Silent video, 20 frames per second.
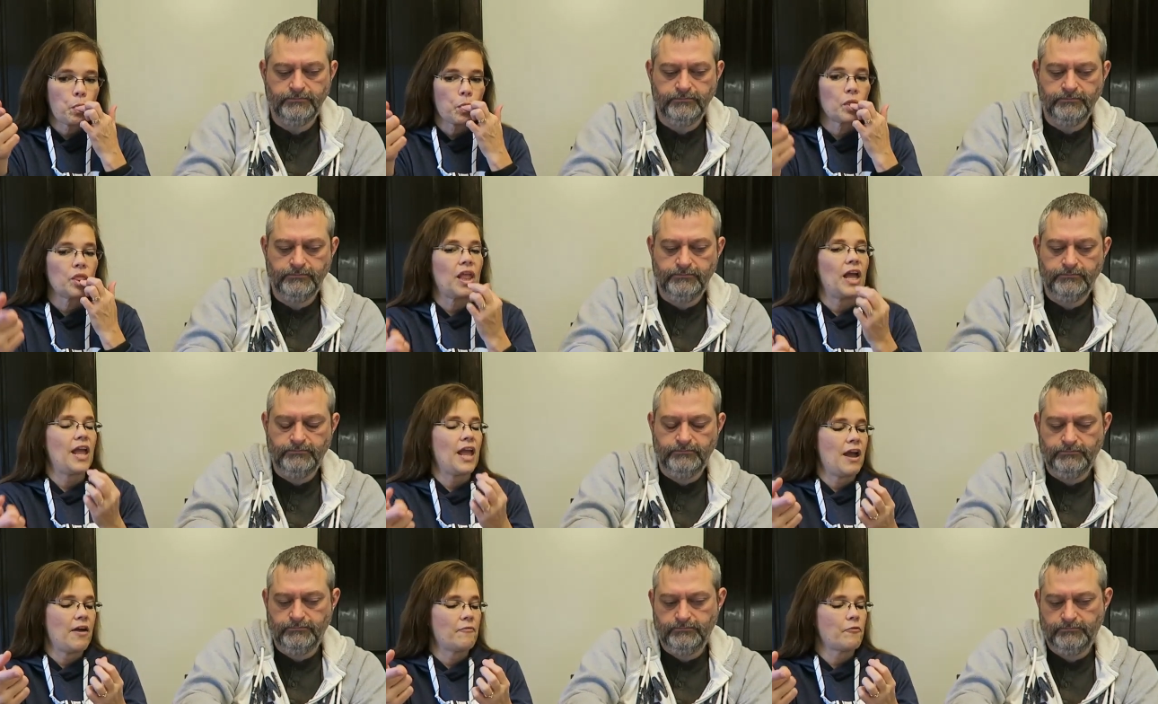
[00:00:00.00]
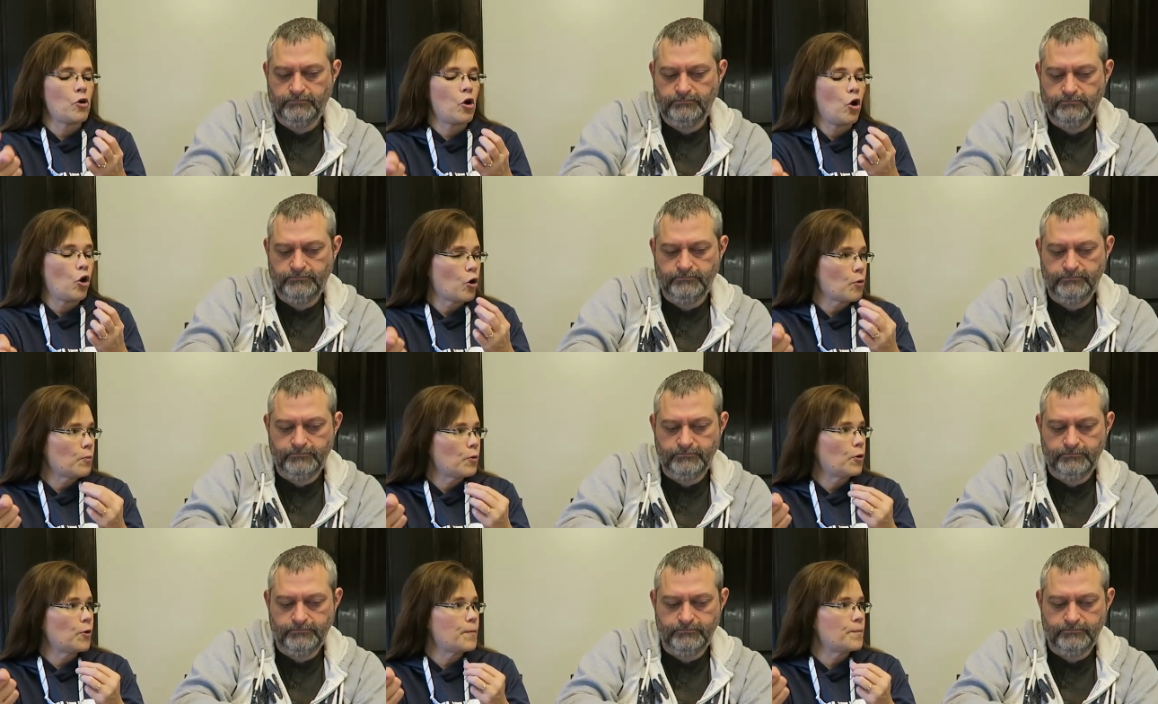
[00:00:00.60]
Speaker 1: they have
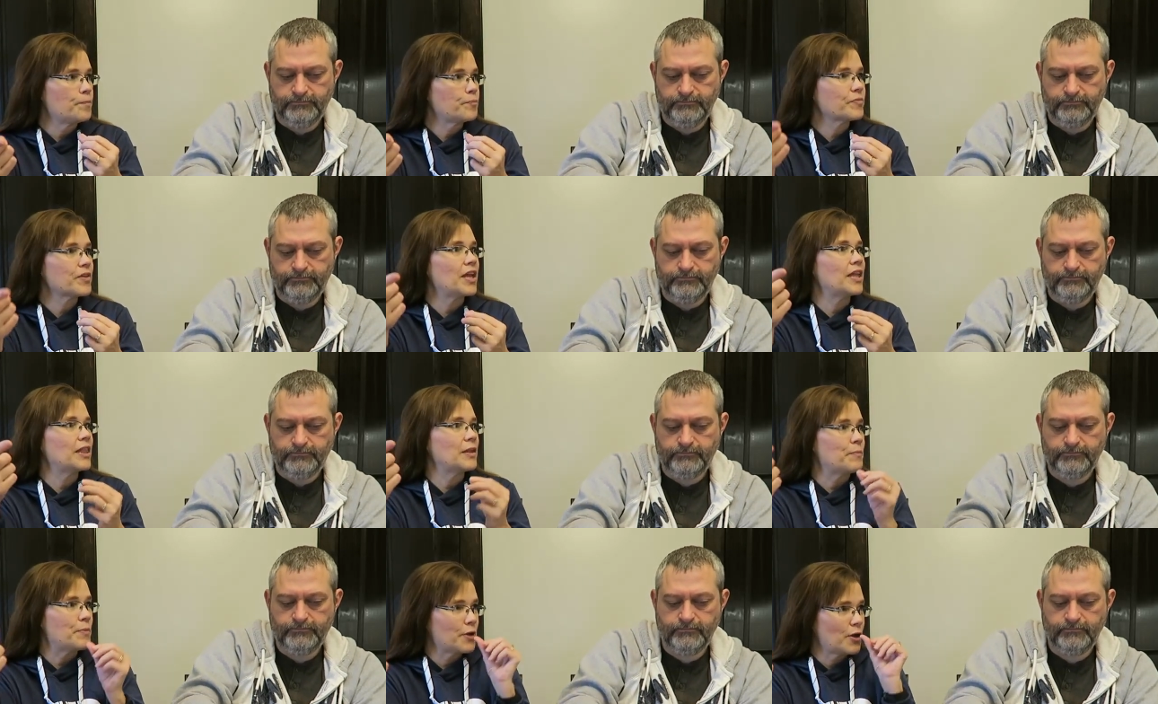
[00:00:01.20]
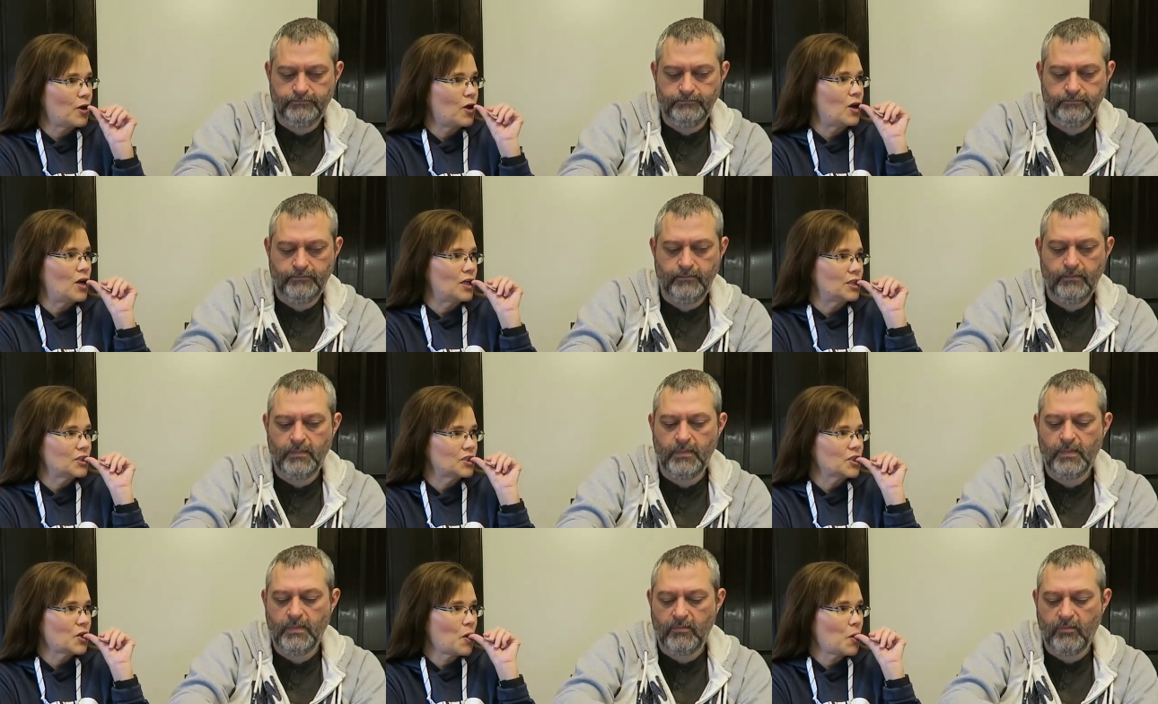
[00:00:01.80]
caramel in the
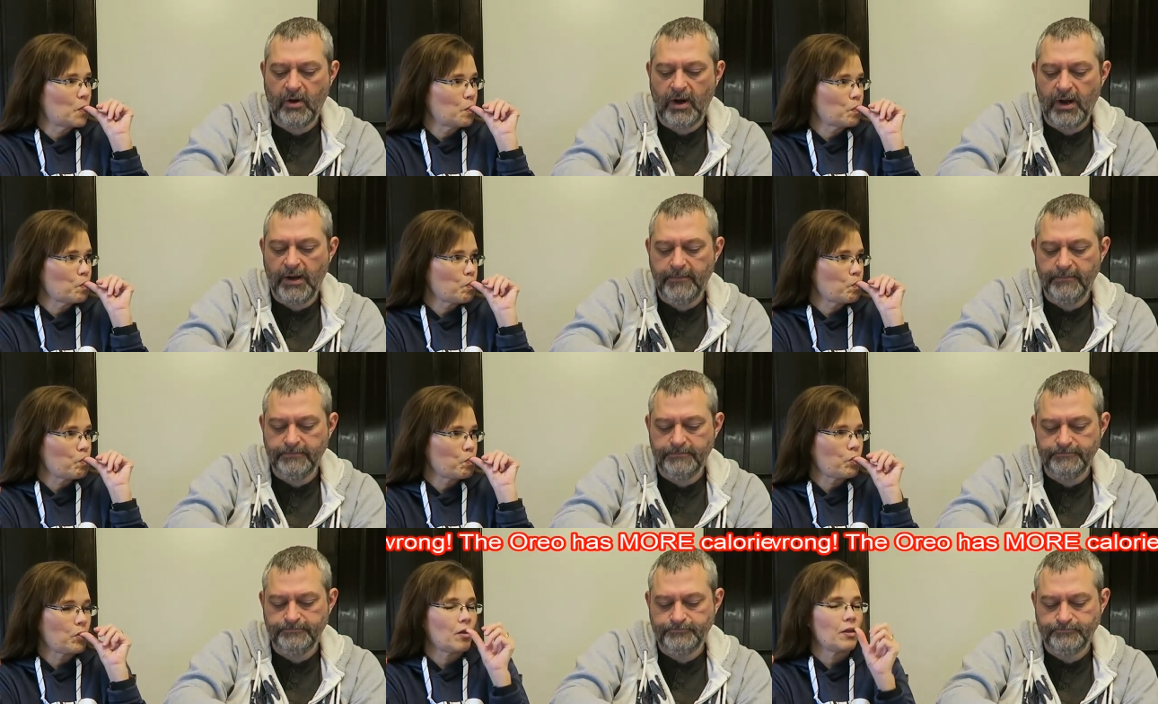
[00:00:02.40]
pecans. Right.